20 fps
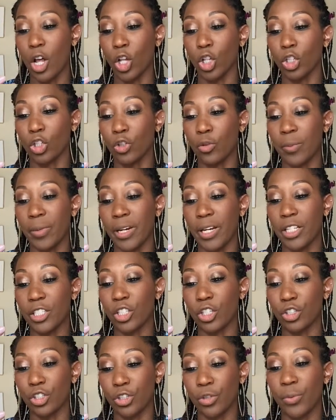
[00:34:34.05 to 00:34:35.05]
Luminous
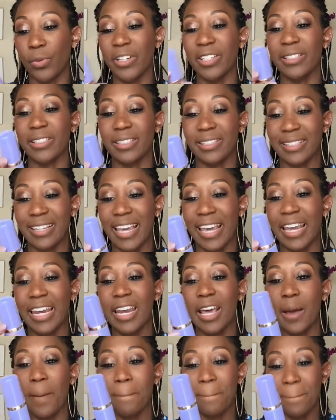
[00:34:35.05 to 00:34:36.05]
Dewy
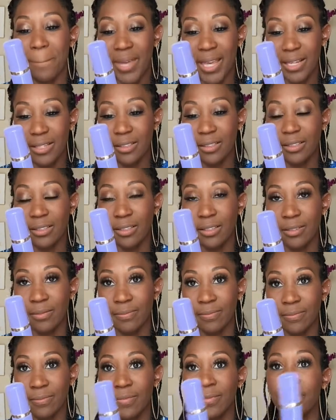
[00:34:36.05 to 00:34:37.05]
Skin Mist.
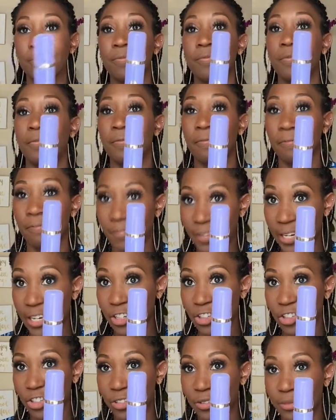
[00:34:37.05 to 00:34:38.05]

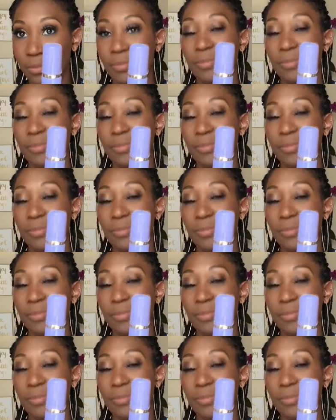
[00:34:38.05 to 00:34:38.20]
Finish.